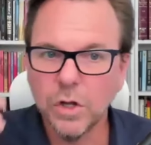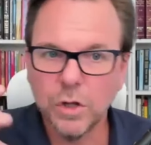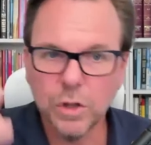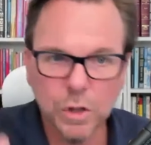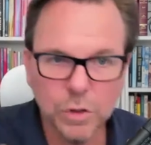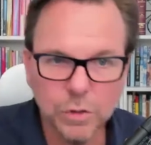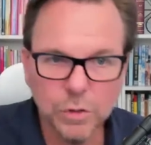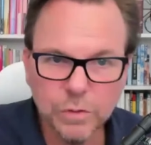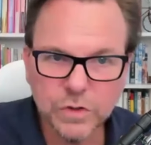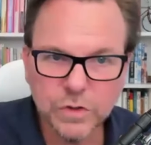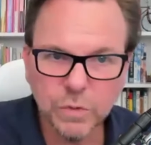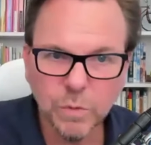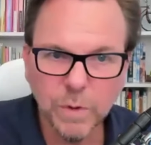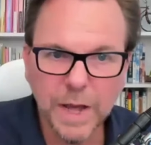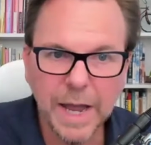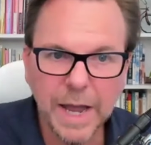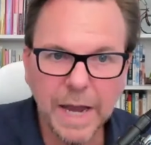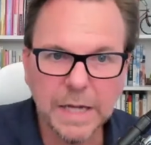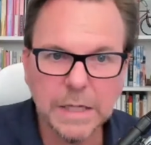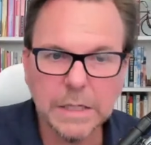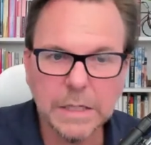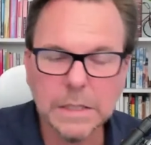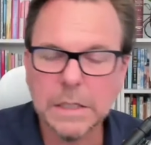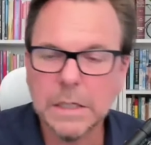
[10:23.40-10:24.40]
lose
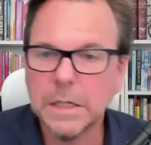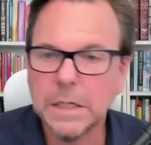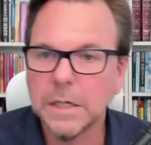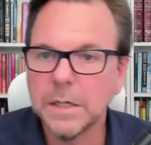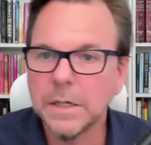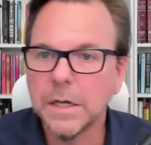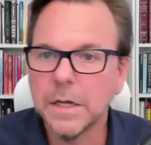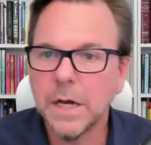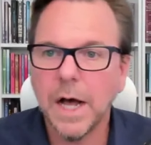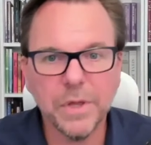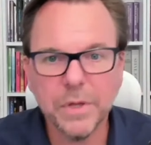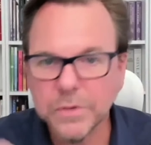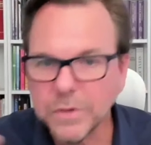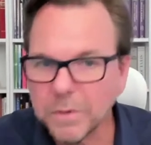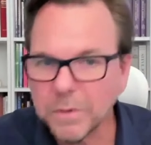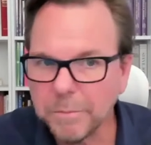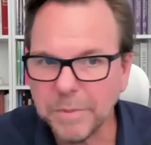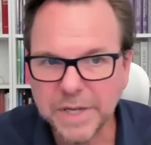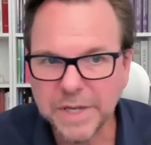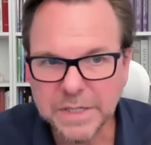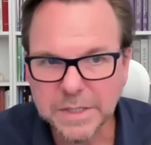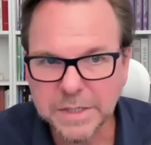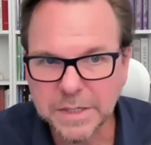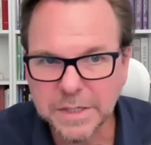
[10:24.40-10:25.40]
weight, build a
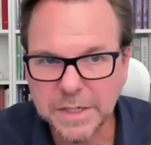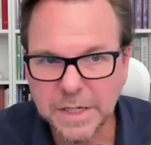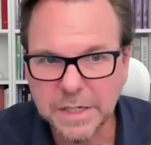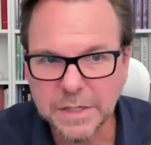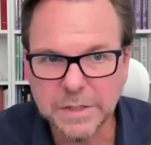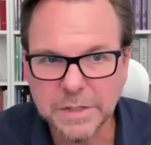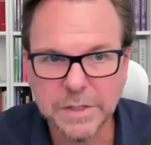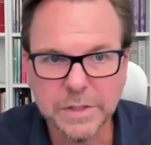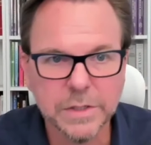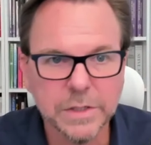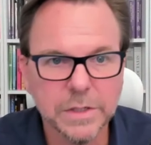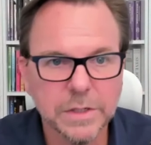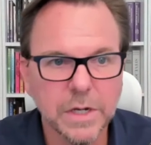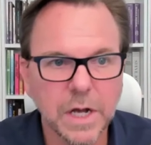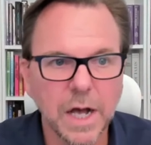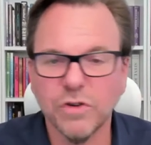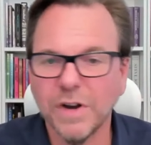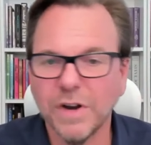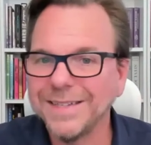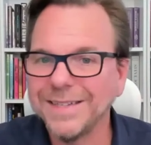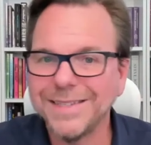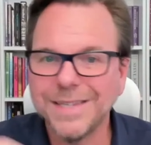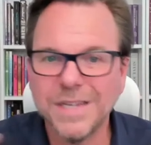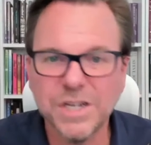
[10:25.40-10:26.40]
business,
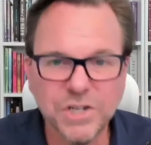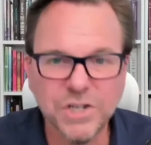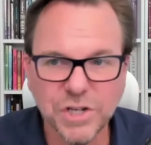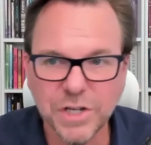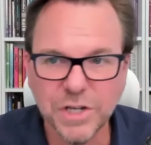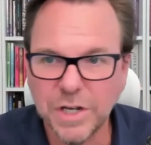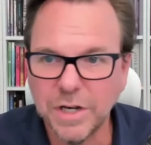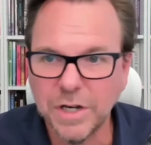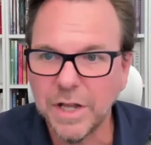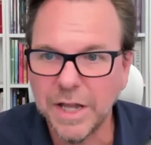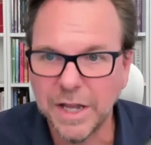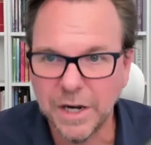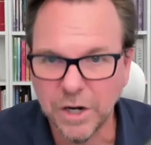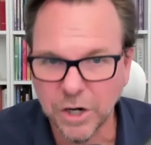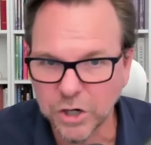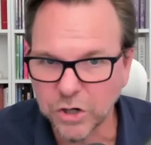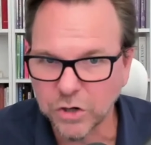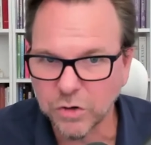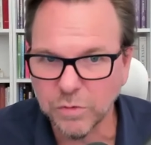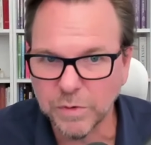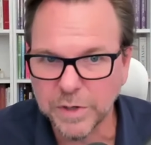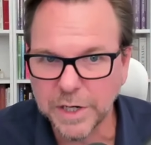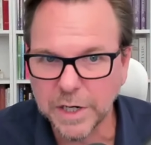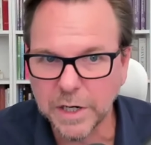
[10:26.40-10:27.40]
transition in a
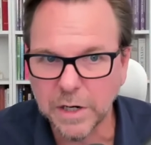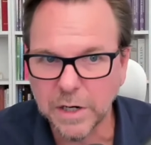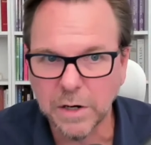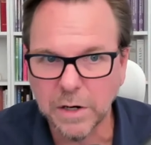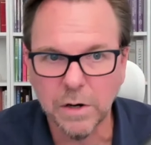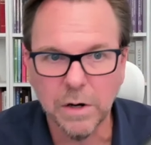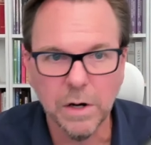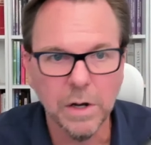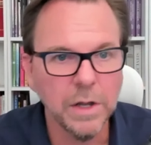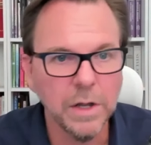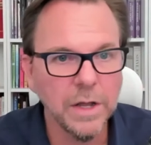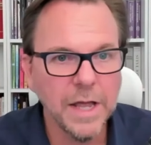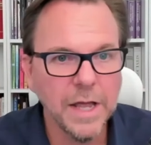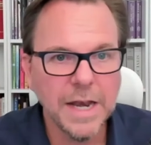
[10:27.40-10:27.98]
career,